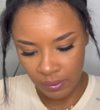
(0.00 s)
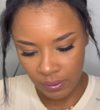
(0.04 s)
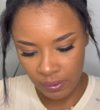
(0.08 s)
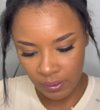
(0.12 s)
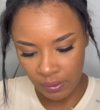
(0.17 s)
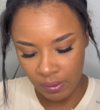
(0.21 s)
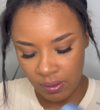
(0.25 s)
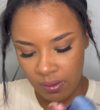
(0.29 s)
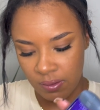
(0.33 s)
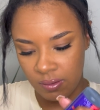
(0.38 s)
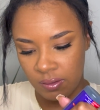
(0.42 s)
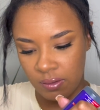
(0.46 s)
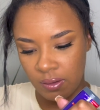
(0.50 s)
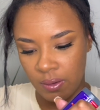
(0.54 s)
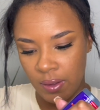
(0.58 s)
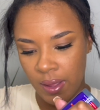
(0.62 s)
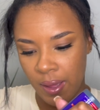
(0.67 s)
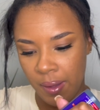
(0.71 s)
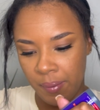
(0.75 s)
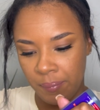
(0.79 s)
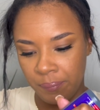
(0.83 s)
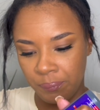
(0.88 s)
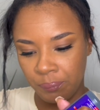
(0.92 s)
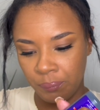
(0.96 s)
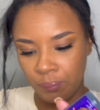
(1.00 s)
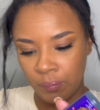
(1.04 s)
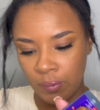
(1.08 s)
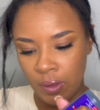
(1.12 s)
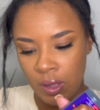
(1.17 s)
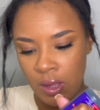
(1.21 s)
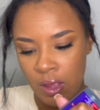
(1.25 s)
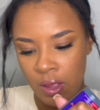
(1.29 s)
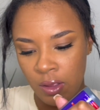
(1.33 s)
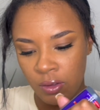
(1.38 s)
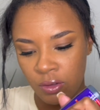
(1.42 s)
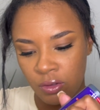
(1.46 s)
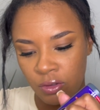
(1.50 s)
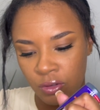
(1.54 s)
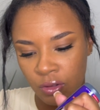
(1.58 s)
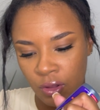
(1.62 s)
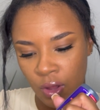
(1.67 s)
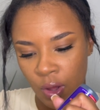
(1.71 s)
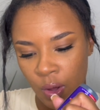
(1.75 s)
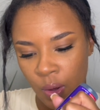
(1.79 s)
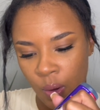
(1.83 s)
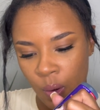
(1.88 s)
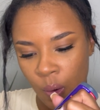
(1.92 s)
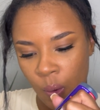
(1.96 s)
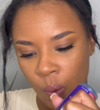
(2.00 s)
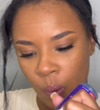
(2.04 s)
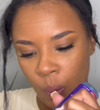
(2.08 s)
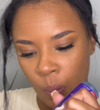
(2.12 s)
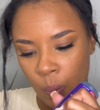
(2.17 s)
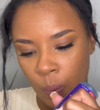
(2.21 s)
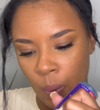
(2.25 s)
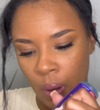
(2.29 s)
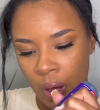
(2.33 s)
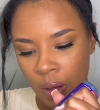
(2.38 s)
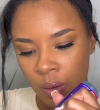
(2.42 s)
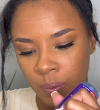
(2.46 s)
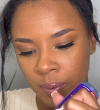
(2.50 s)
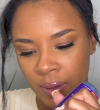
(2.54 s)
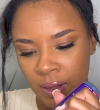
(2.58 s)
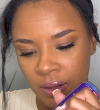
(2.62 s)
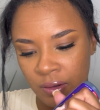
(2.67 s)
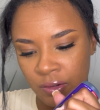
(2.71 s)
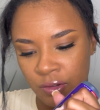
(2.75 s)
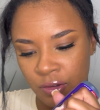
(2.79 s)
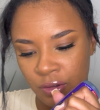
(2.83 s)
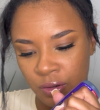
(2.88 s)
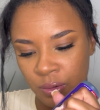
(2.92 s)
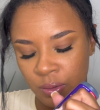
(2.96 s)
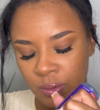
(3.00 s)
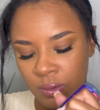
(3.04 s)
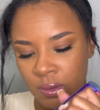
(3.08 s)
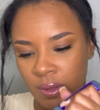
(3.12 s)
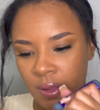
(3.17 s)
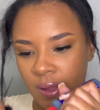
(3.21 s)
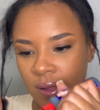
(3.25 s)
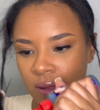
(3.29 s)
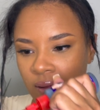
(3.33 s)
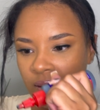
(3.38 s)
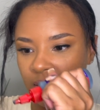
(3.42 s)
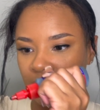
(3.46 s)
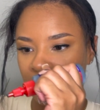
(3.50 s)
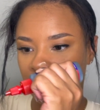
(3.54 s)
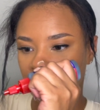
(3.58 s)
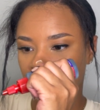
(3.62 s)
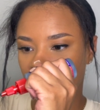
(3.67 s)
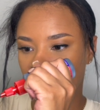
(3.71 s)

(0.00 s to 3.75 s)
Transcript: And so yeah, so while we do this,